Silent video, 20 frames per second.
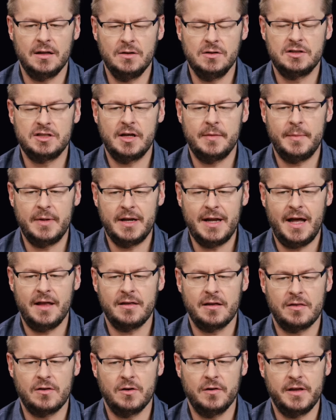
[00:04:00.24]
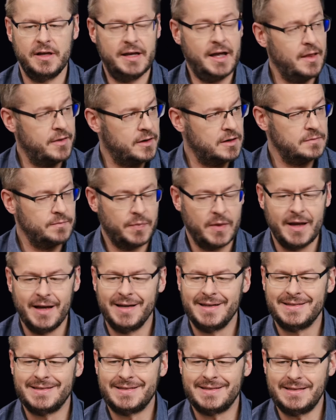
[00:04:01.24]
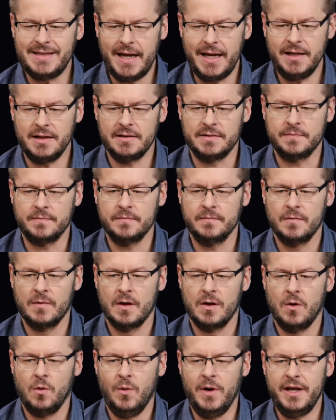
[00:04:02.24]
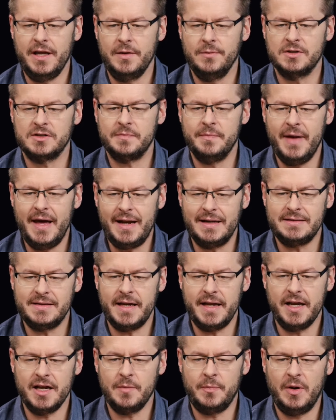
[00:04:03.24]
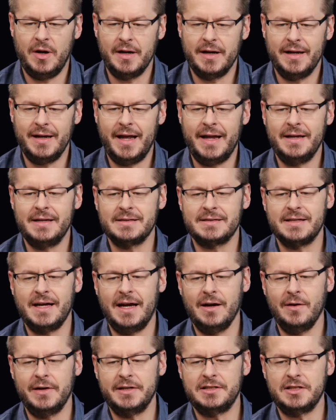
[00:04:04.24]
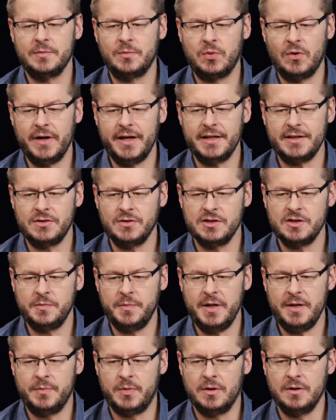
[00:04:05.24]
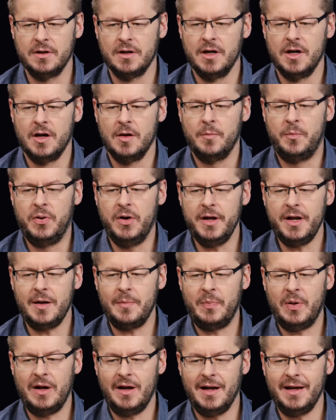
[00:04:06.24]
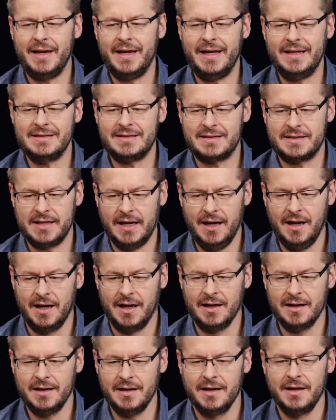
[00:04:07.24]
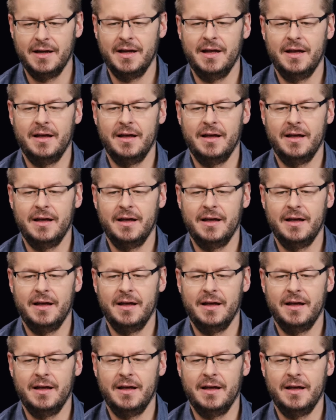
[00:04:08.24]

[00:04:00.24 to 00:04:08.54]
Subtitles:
Alusa, and Manat, the third, the other? Satan, when he was meditating upon it and desiring to bring it to his people, put upon his tongue,